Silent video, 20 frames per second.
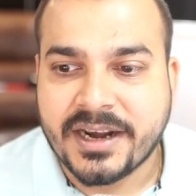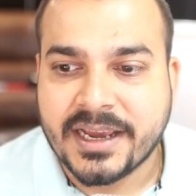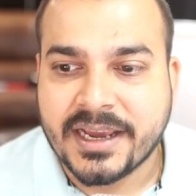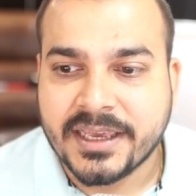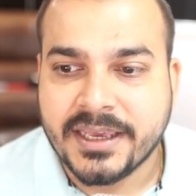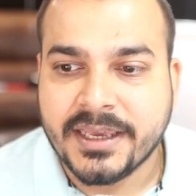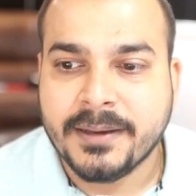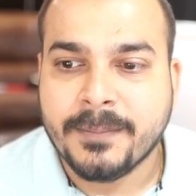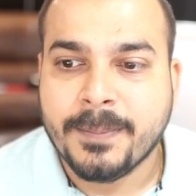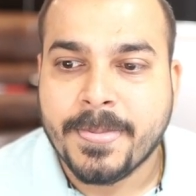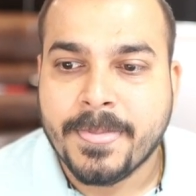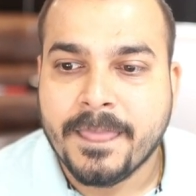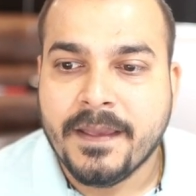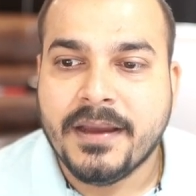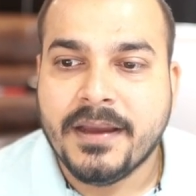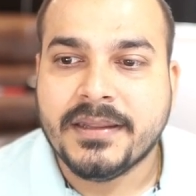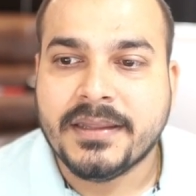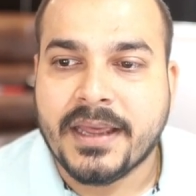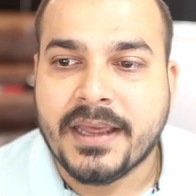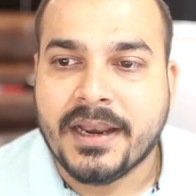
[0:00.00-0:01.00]
tracking.
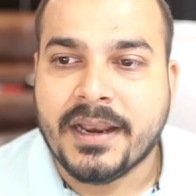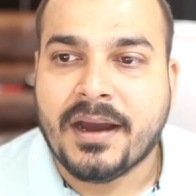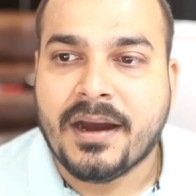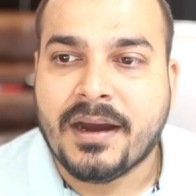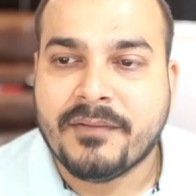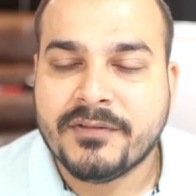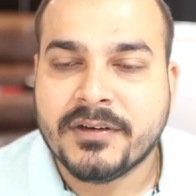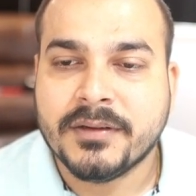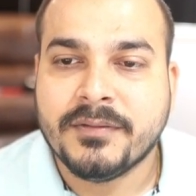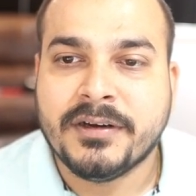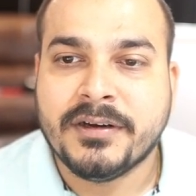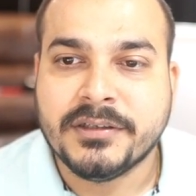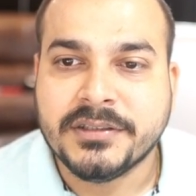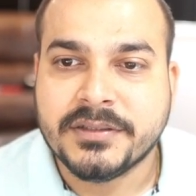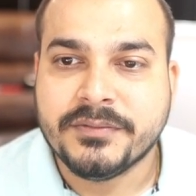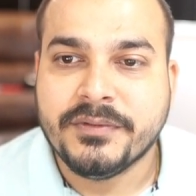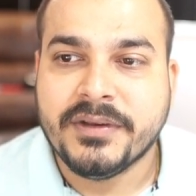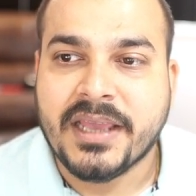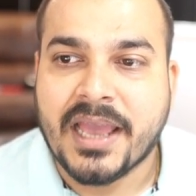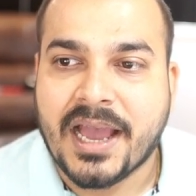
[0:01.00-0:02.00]
Then
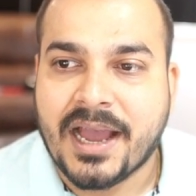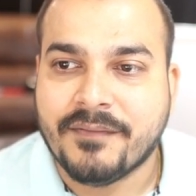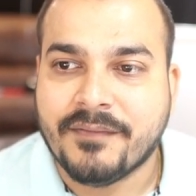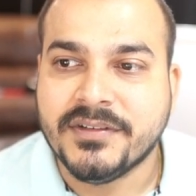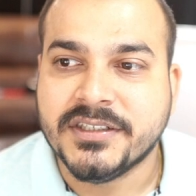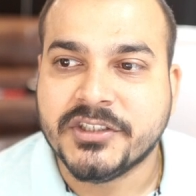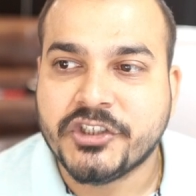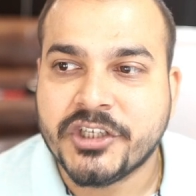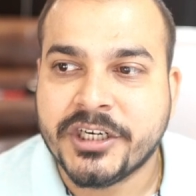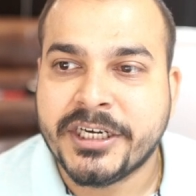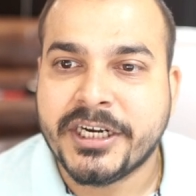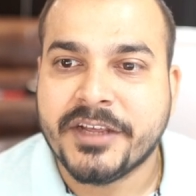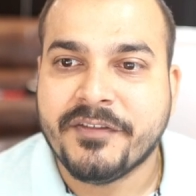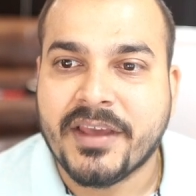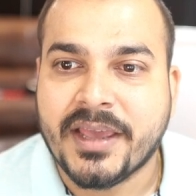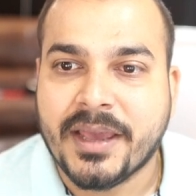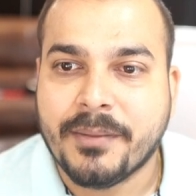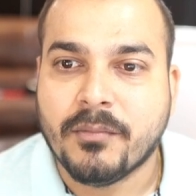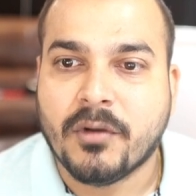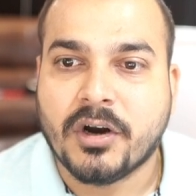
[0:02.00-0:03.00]
afterwards, we have the generative
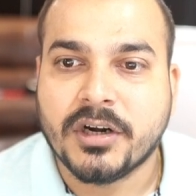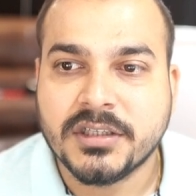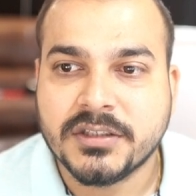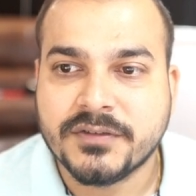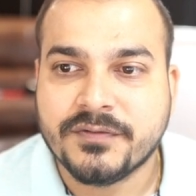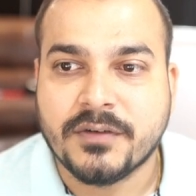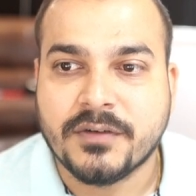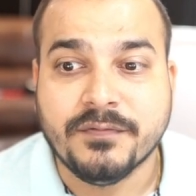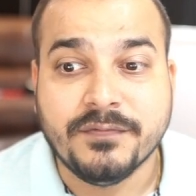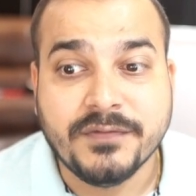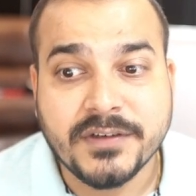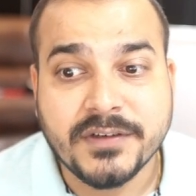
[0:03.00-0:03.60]
A I models for